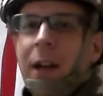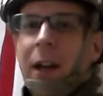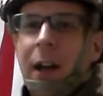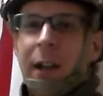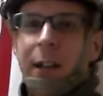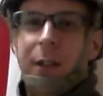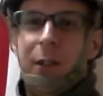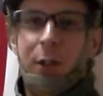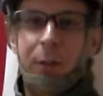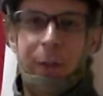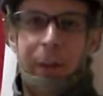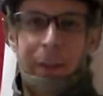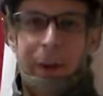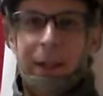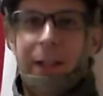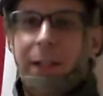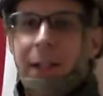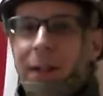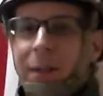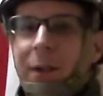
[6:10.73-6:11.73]
Assuming
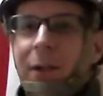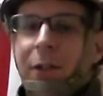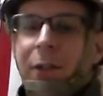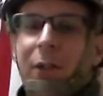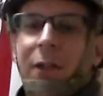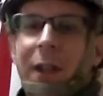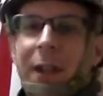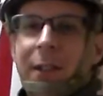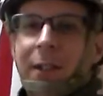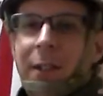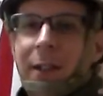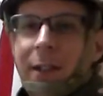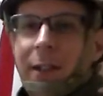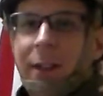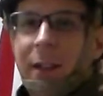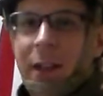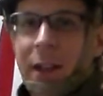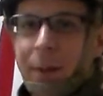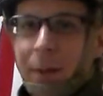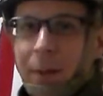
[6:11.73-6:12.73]
my team also gets on
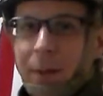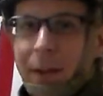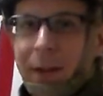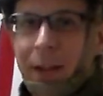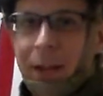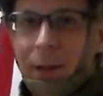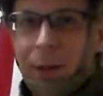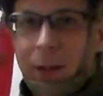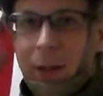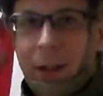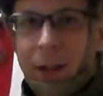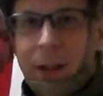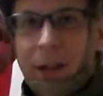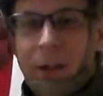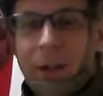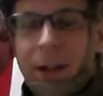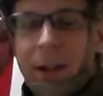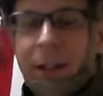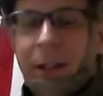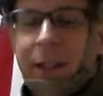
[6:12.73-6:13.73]
comms, because with it
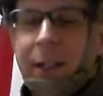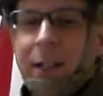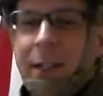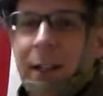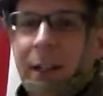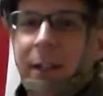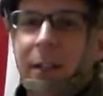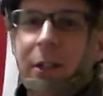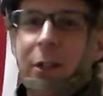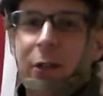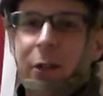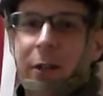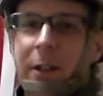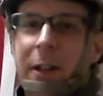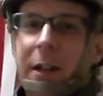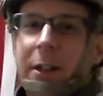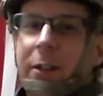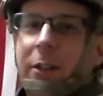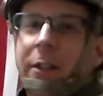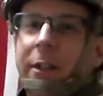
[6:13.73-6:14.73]
directly connected, you can
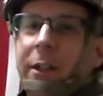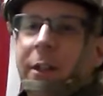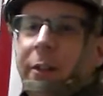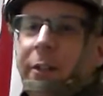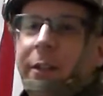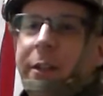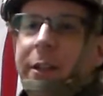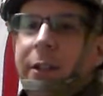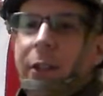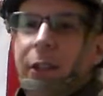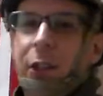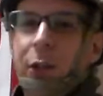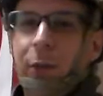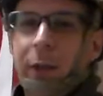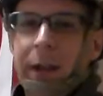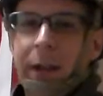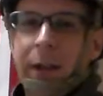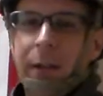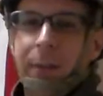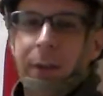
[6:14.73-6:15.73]
actually hear the
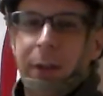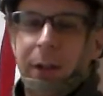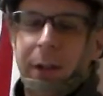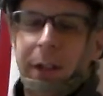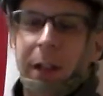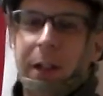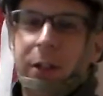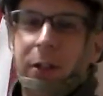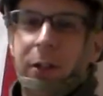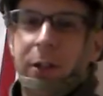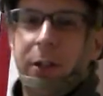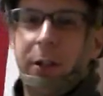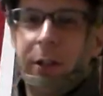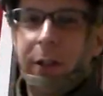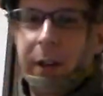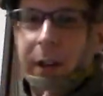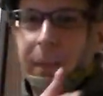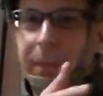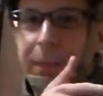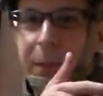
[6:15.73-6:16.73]
two-way communication
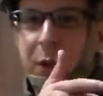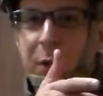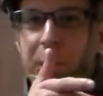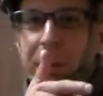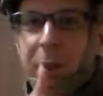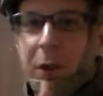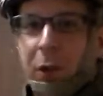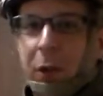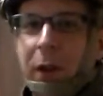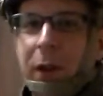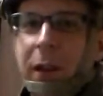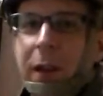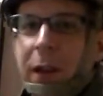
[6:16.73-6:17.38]
during pew-pew,